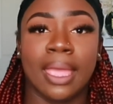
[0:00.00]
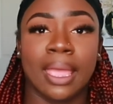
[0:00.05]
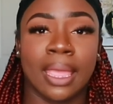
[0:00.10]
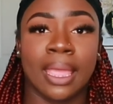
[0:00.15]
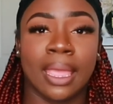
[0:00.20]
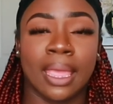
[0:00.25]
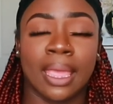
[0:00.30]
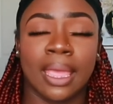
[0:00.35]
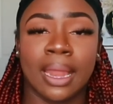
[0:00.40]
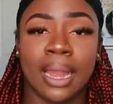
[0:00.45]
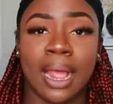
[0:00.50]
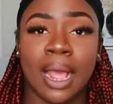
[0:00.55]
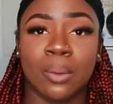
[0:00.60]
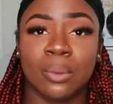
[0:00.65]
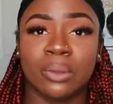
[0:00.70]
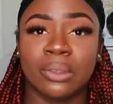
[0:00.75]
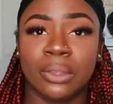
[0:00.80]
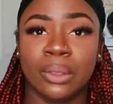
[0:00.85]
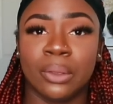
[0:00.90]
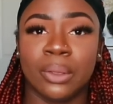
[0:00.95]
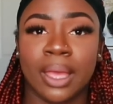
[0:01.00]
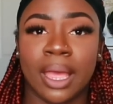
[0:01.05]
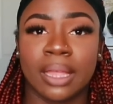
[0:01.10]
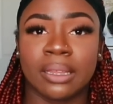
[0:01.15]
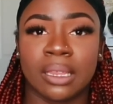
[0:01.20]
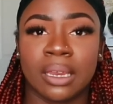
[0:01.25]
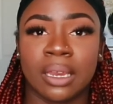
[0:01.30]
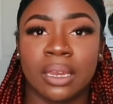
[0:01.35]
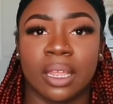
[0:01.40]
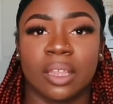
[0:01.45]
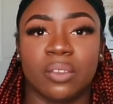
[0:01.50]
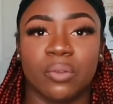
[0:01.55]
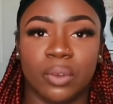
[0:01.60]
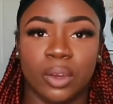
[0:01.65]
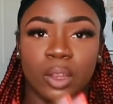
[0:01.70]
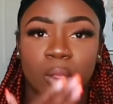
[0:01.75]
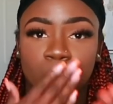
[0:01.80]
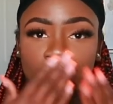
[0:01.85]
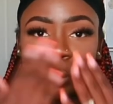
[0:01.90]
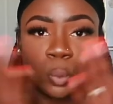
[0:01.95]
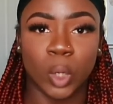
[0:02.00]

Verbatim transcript: and i will see you guys in the next video